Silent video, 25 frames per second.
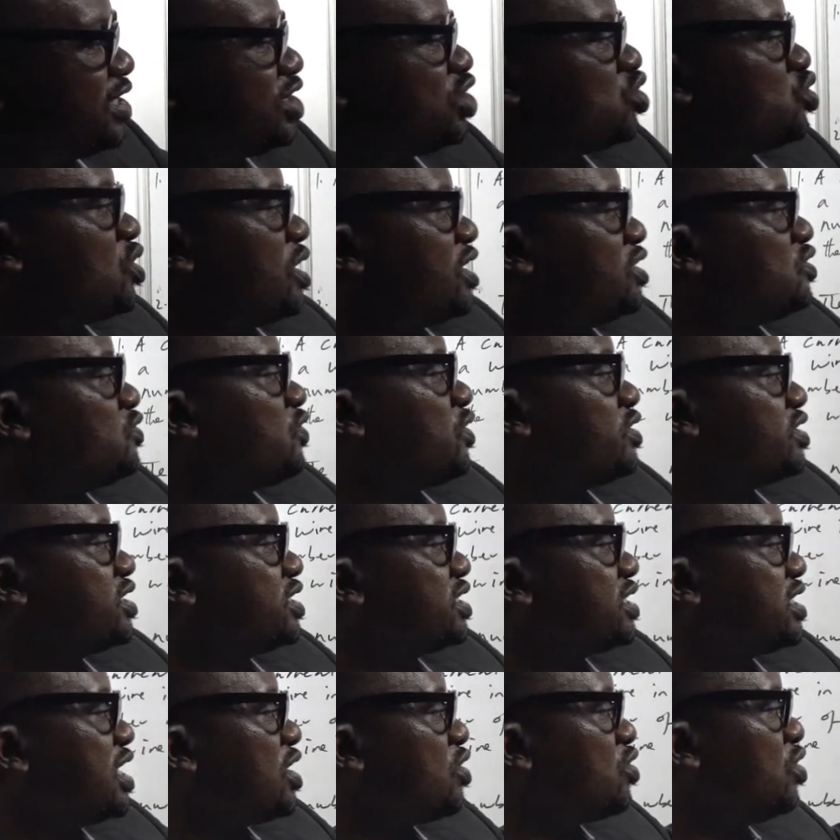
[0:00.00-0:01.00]
this 240
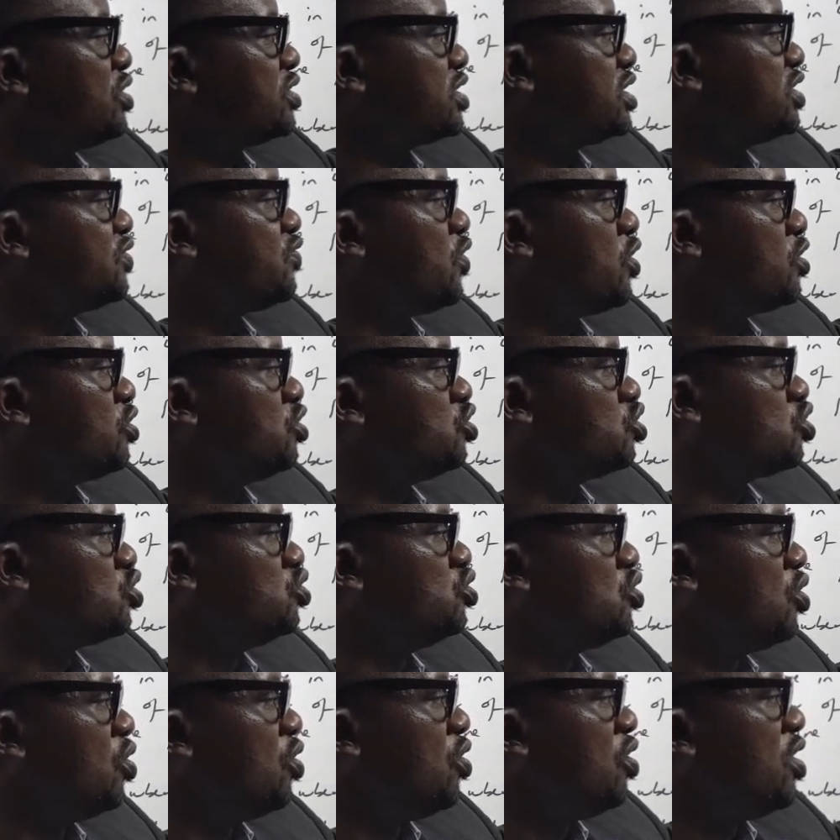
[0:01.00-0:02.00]
seconds is for you to
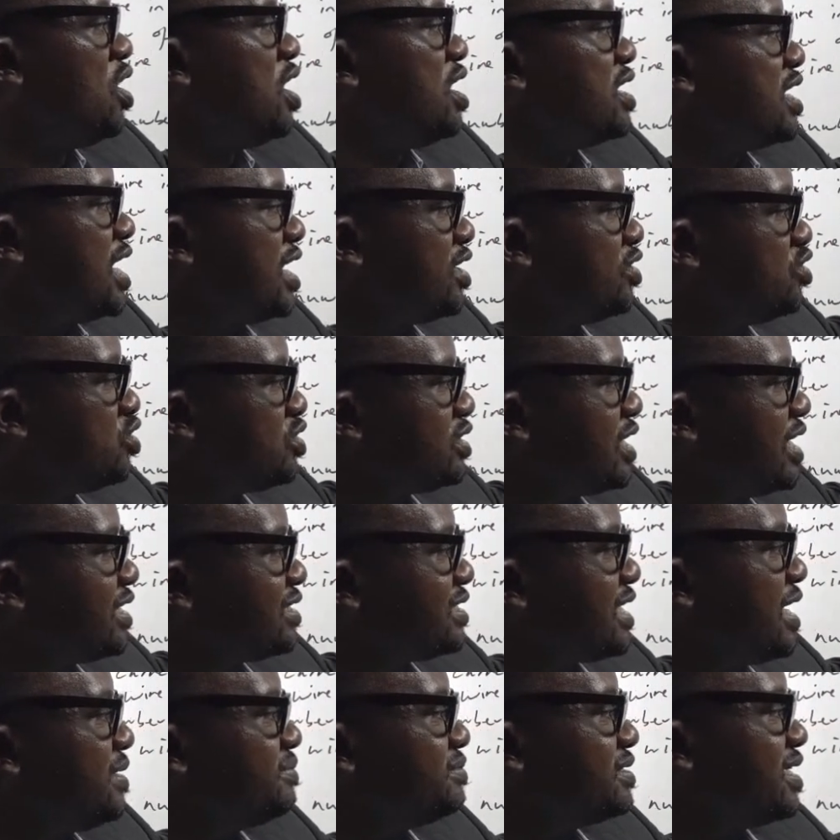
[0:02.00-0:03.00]
know that the total
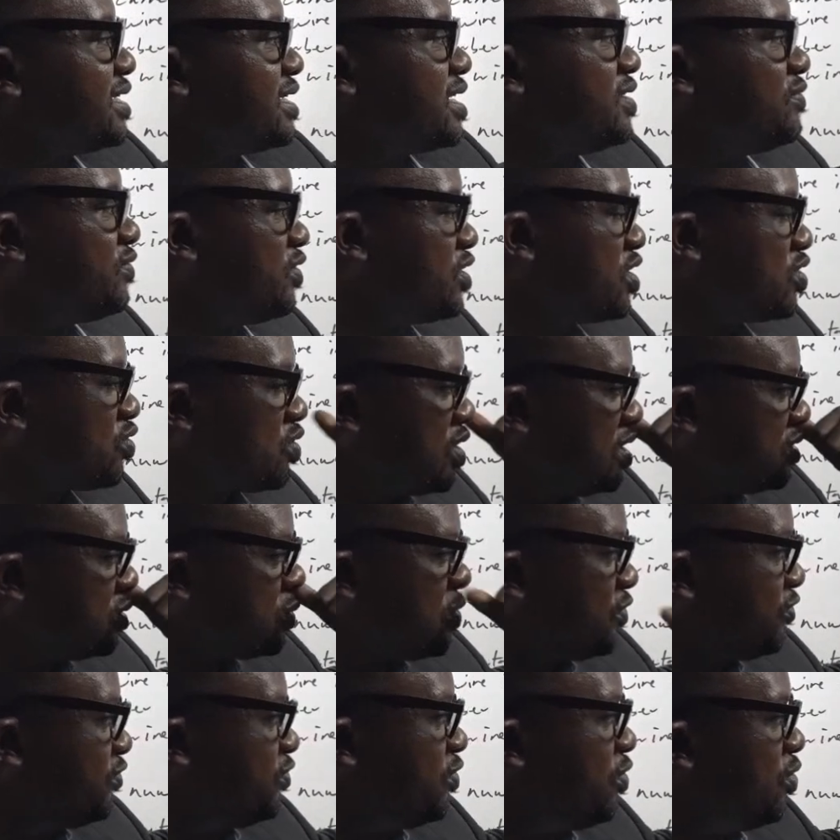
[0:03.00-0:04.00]
time taken for the current
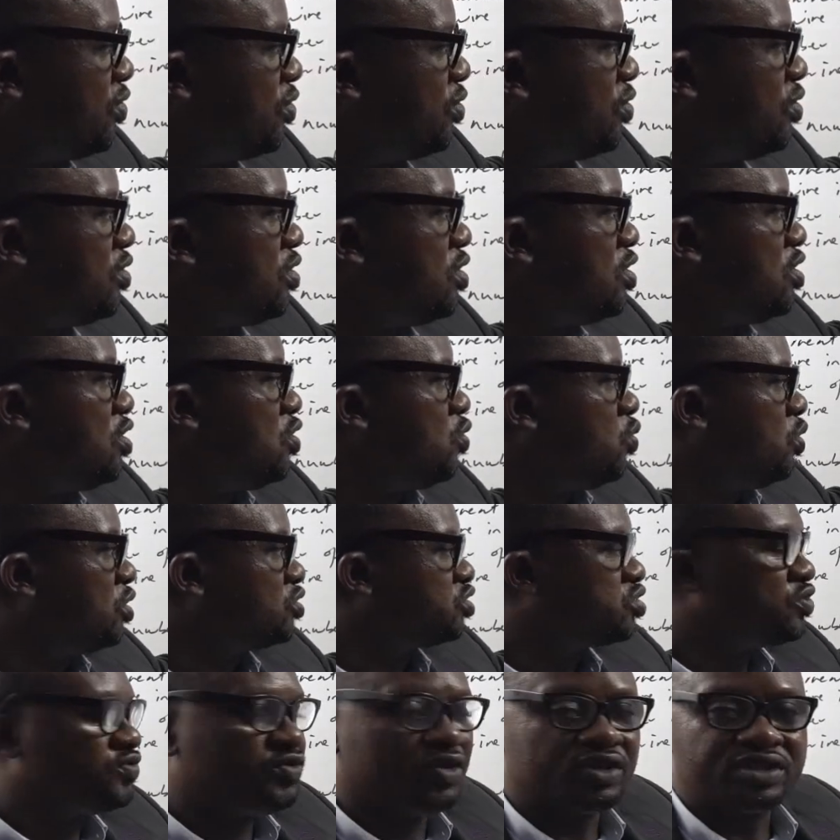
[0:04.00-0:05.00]
to flow
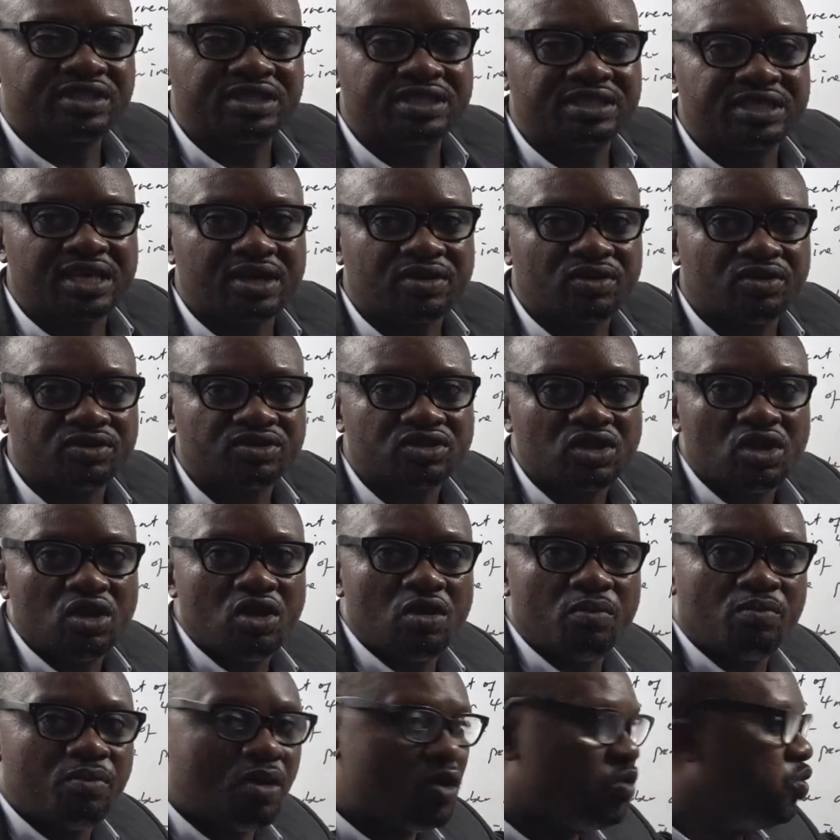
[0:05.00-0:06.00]
was 240 seconds.
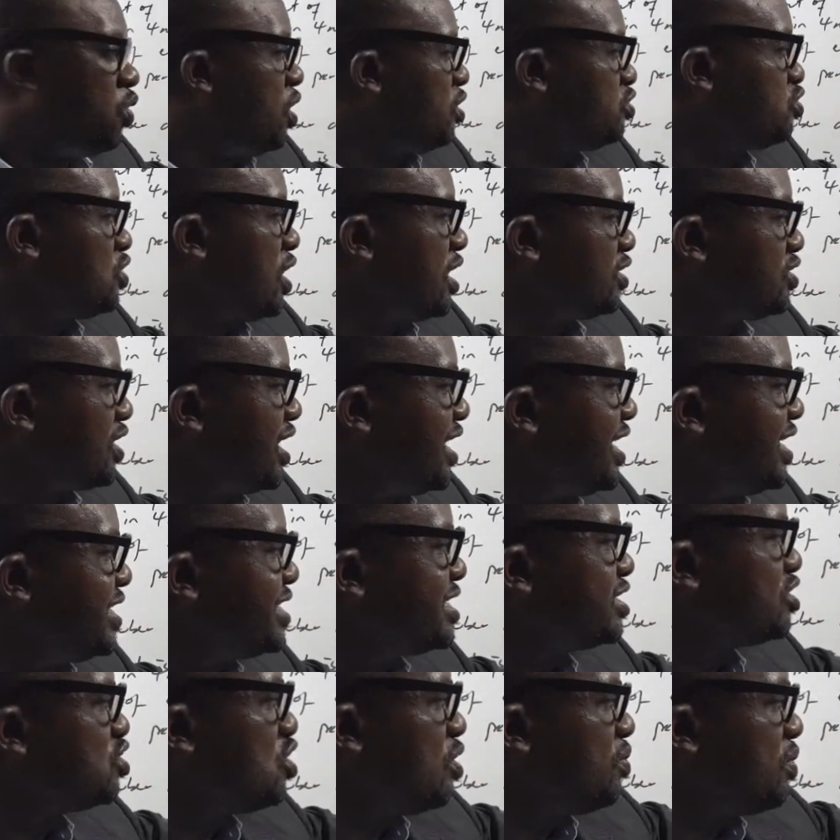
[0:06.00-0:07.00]
But what you actually
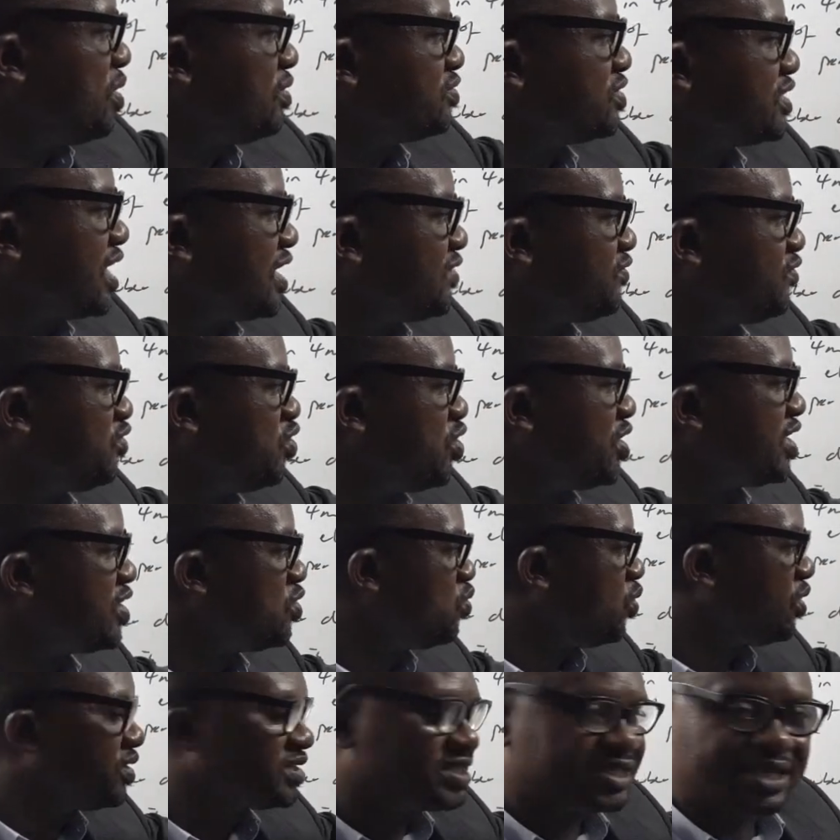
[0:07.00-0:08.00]
need is number of charge flowing
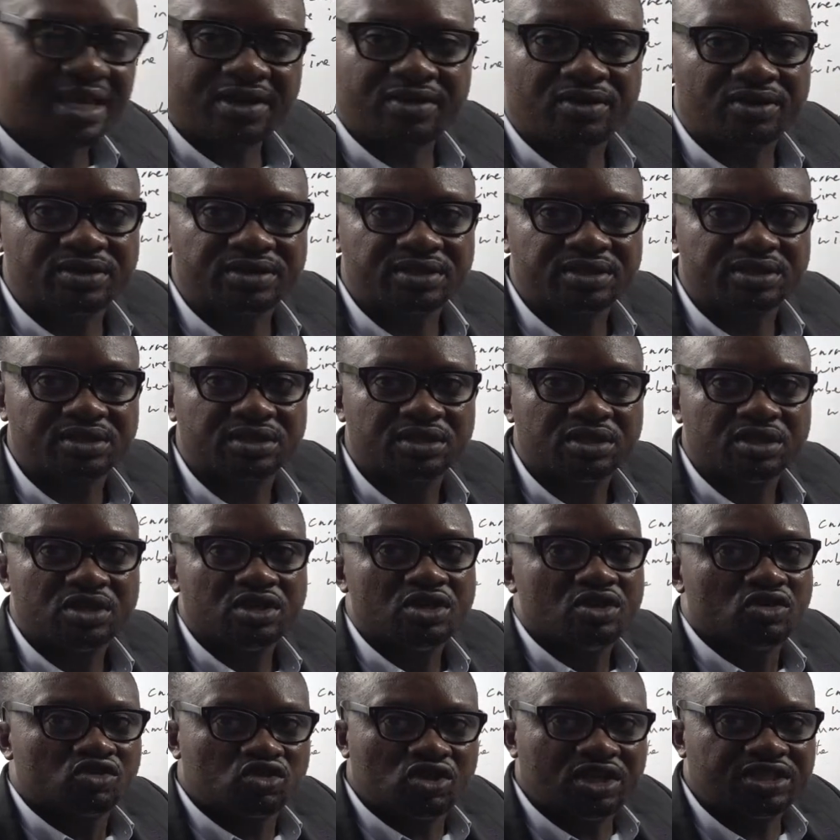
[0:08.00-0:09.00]
in 1 second.
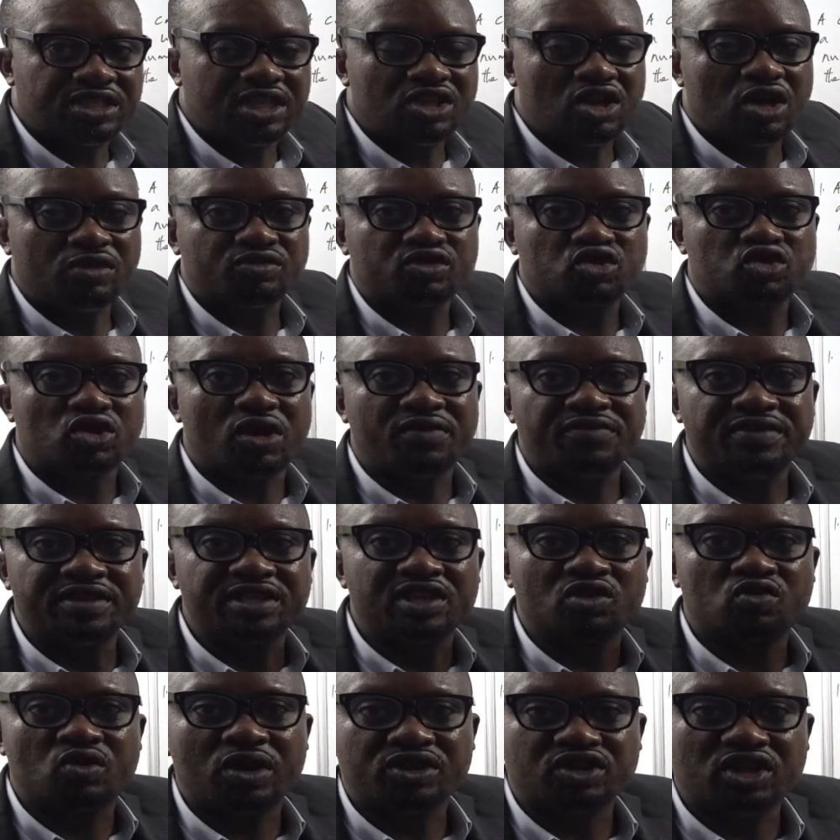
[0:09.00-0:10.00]
So instead of solving
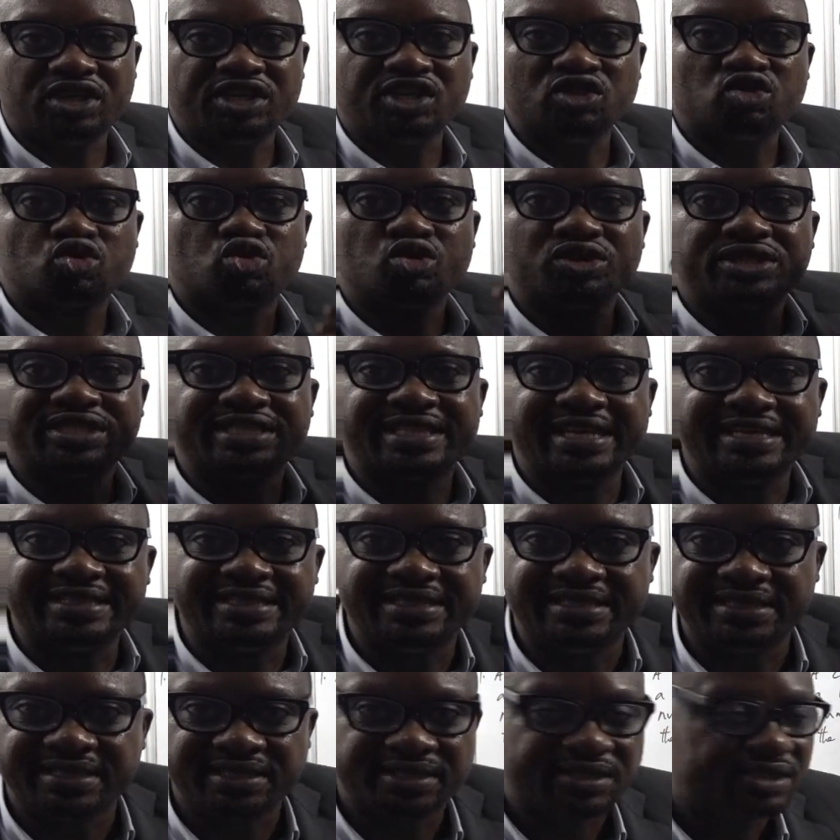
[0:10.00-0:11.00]
the question in 2
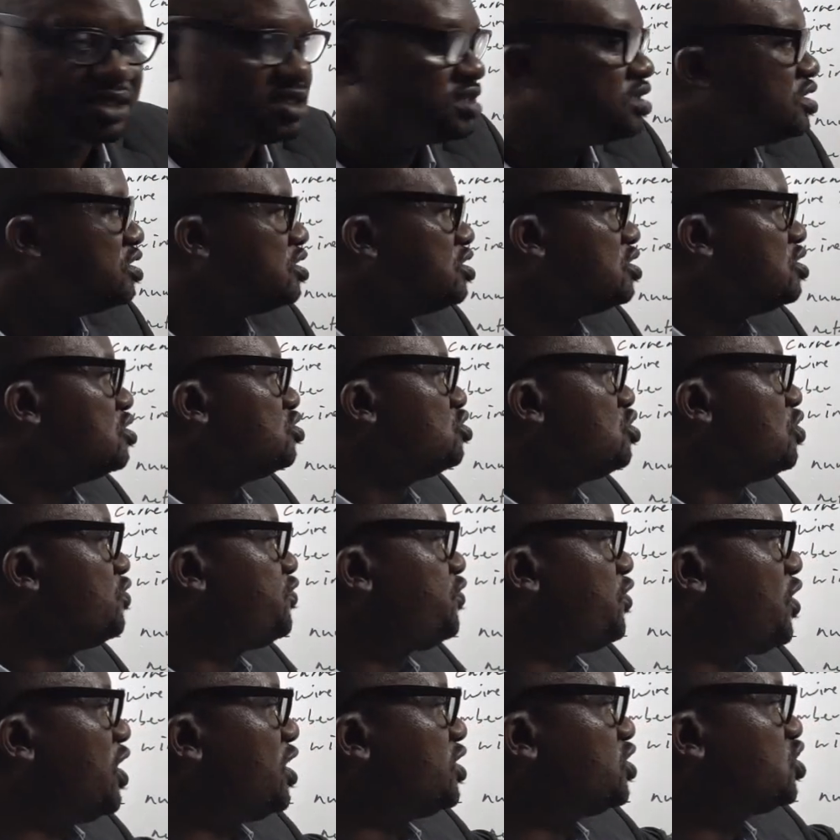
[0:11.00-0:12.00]
stages, you
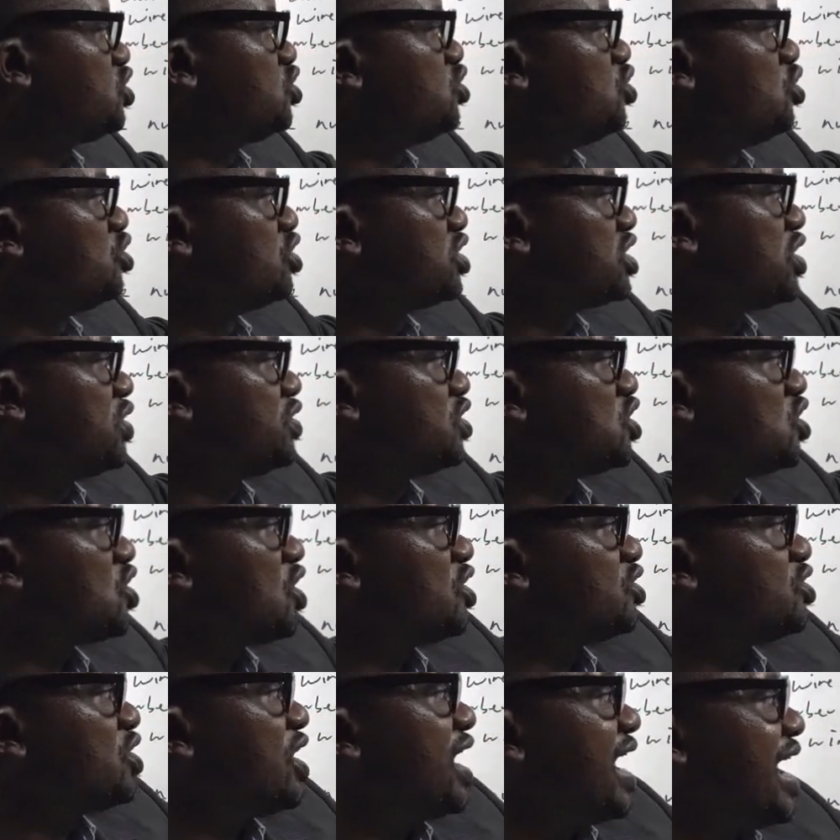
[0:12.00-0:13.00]
first use Q is
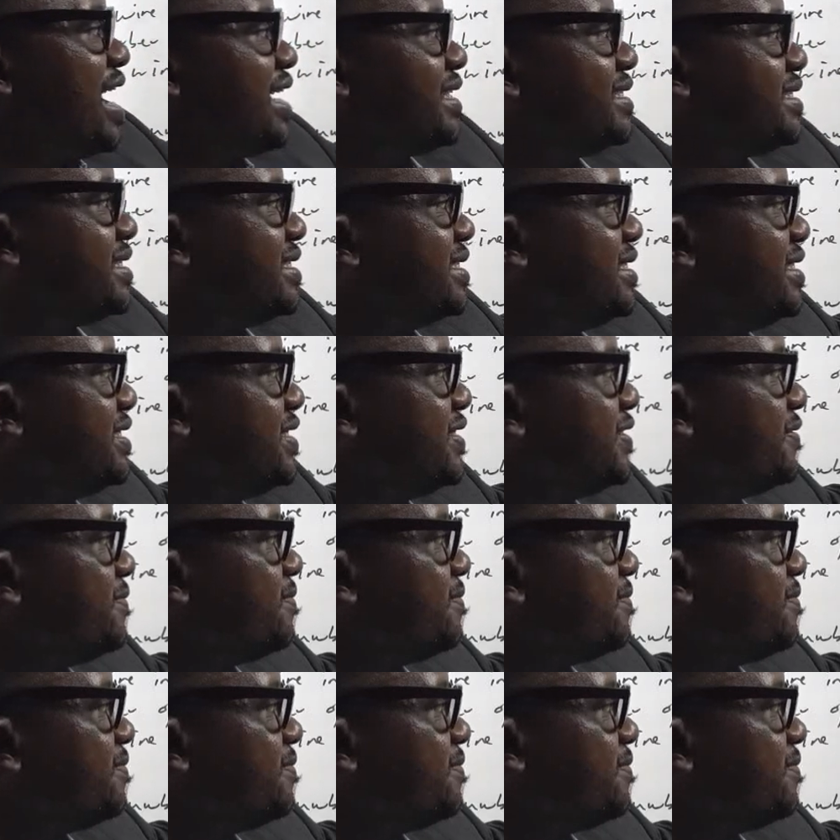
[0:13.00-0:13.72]
equal to IT